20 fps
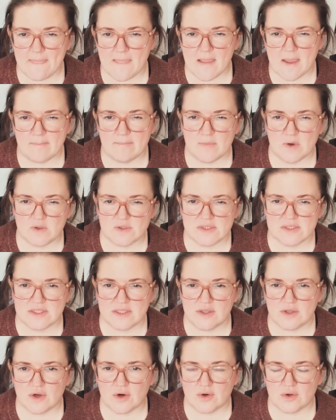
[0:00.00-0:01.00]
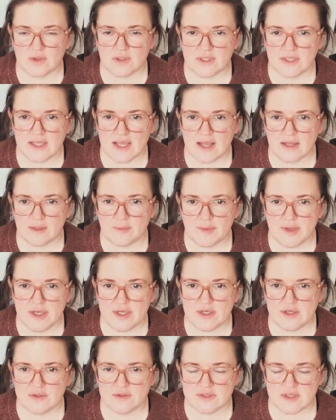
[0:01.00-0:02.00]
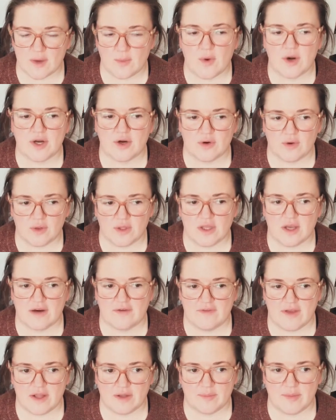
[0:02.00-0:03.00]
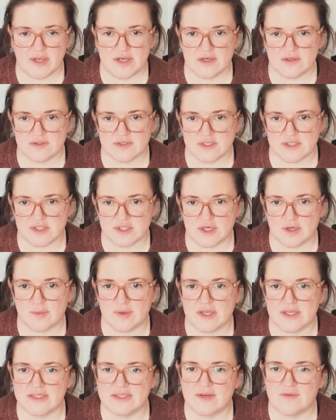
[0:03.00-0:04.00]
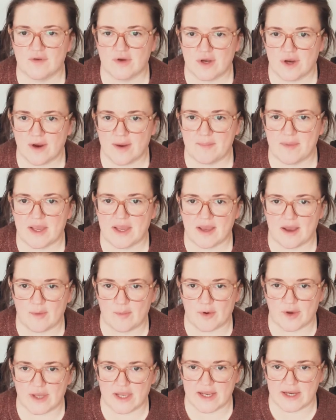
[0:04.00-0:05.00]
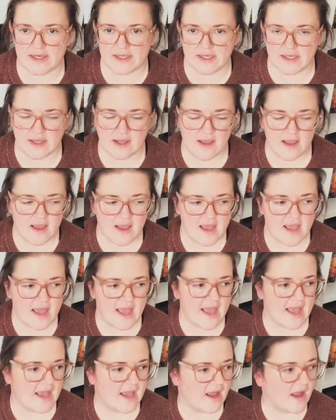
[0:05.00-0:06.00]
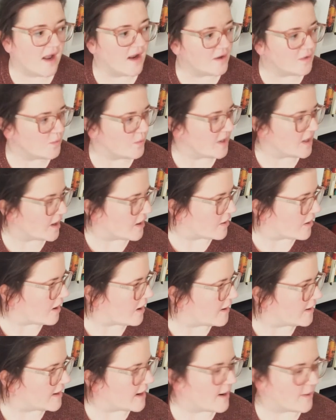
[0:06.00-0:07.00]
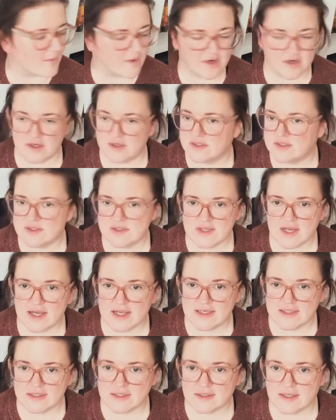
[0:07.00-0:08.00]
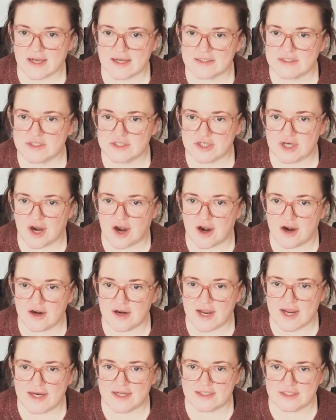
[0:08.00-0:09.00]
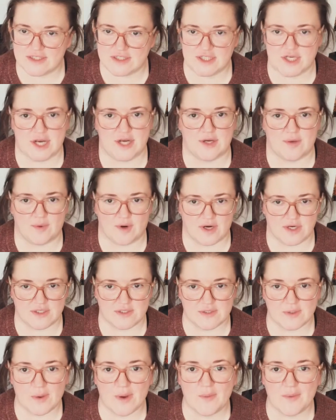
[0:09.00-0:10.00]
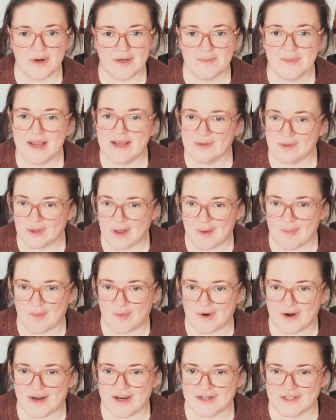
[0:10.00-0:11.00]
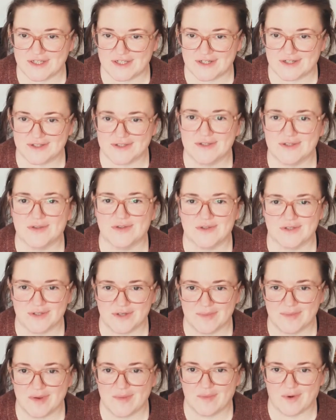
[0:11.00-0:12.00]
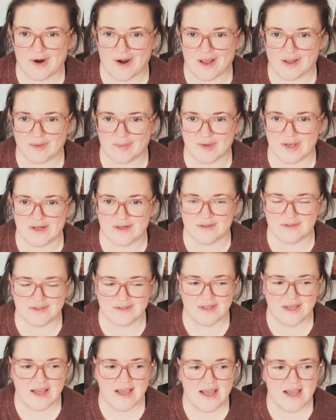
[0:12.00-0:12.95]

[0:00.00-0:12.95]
Mostly the early jalapenos. I want to grow a lot of jalapenos this year because every year I make cowboy candy. And we are on our second to last jar, and it's January. So I want to make a lot more next year. So there's going to be more jalapenos.